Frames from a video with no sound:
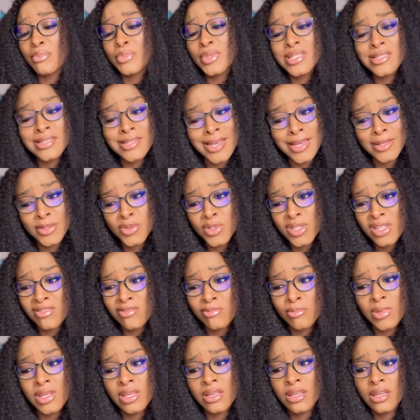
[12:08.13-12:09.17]
Please, can you give
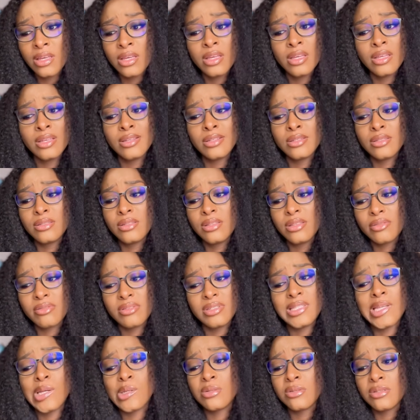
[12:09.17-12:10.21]
me
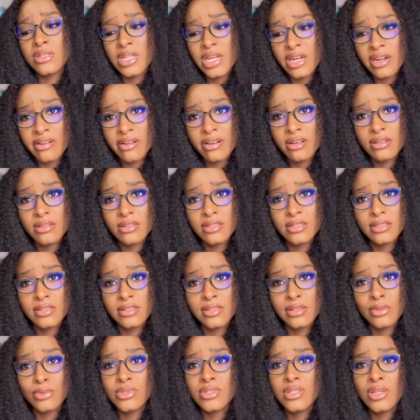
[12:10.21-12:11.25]
3,000 naira?
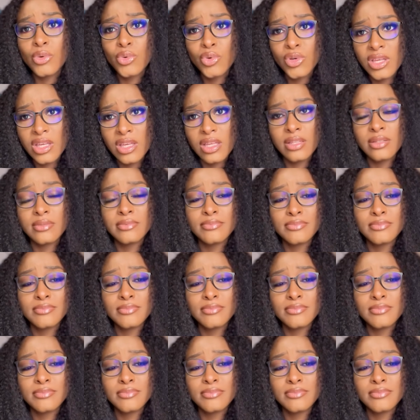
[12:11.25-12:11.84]
You say, okay.